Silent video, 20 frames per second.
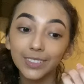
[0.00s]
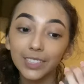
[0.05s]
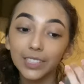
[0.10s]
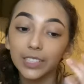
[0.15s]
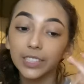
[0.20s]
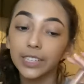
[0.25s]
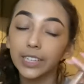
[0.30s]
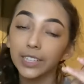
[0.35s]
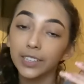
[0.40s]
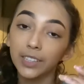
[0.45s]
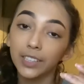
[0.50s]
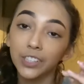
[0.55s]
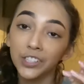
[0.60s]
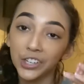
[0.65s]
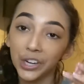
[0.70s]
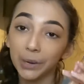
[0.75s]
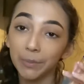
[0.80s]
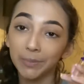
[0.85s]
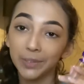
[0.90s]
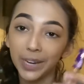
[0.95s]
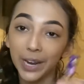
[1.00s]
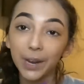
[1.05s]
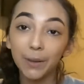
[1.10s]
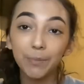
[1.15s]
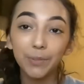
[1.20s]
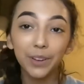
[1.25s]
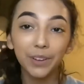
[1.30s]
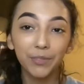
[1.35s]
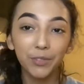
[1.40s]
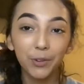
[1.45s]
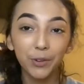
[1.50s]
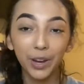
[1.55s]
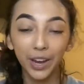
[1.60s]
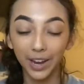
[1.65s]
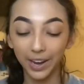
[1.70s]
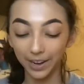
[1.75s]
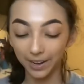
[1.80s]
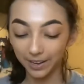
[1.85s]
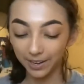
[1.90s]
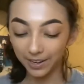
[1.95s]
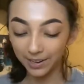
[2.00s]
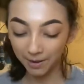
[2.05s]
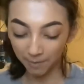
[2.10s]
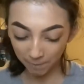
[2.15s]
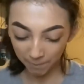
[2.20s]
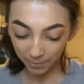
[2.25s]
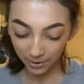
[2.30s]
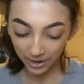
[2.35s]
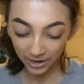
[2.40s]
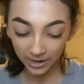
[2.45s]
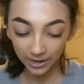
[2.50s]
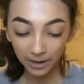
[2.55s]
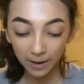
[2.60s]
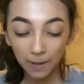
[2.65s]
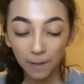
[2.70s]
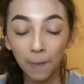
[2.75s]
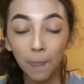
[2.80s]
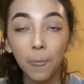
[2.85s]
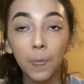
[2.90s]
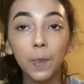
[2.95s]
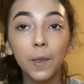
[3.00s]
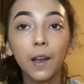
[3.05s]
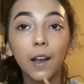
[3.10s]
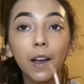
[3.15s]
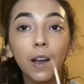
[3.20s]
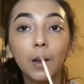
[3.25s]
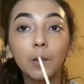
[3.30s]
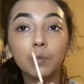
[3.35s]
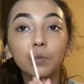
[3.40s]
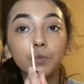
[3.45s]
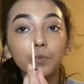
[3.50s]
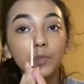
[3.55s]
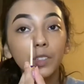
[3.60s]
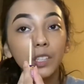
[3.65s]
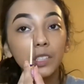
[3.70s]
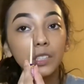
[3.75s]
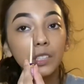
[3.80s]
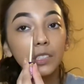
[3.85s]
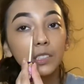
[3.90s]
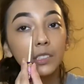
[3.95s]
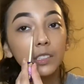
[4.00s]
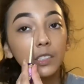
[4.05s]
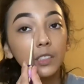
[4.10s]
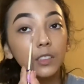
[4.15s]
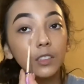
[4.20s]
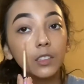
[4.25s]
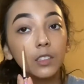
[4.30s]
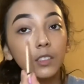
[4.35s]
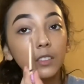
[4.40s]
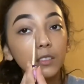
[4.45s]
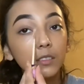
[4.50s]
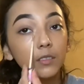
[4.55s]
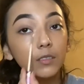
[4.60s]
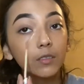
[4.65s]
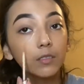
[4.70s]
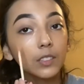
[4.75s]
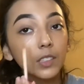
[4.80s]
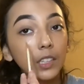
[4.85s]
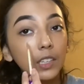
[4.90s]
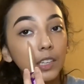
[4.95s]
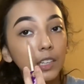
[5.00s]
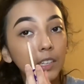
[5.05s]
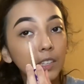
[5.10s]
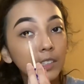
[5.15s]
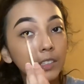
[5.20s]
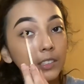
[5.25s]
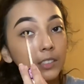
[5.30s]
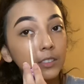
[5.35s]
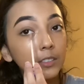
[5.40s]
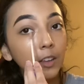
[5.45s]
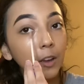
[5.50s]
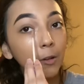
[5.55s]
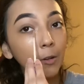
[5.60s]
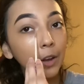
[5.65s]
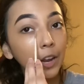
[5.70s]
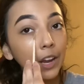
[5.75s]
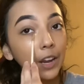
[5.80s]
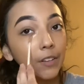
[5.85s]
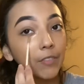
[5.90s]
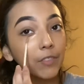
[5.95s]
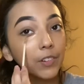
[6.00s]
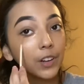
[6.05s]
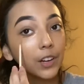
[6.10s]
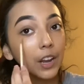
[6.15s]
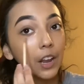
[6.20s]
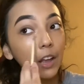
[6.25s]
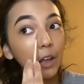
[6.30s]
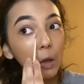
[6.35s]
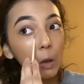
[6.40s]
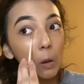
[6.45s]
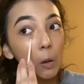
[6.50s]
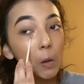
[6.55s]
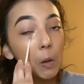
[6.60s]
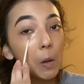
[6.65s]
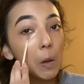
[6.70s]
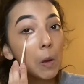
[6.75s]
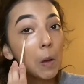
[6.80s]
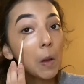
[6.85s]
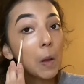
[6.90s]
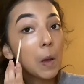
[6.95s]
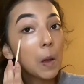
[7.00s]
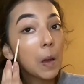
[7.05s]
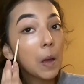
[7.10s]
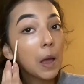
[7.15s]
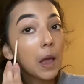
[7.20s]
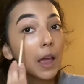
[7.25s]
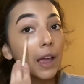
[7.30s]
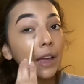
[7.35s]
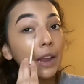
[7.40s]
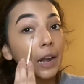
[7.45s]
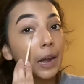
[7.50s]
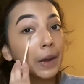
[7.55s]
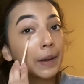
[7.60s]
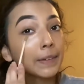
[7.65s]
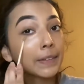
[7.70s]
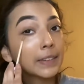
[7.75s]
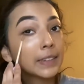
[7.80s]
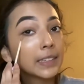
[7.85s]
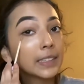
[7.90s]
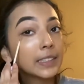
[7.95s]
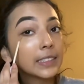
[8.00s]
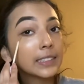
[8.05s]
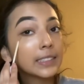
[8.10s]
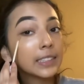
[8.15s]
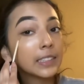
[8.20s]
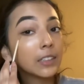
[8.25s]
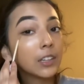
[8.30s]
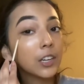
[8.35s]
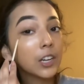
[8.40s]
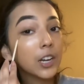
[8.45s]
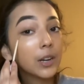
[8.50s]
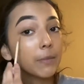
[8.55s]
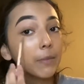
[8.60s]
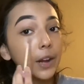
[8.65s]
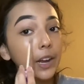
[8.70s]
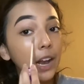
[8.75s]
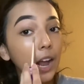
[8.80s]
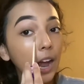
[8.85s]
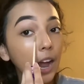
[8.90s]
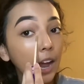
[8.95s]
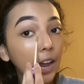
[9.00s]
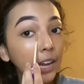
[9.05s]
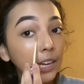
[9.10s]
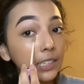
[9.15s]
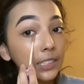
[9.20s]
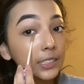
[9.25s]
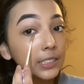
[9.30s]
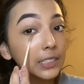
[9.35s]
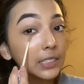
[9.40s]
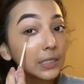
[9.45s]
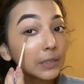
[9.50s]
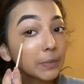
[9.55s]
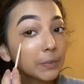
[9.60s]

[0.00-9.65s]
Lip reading: get the Shape Tape if you can, but this concealer is okay for now. And I conceal under my eyes.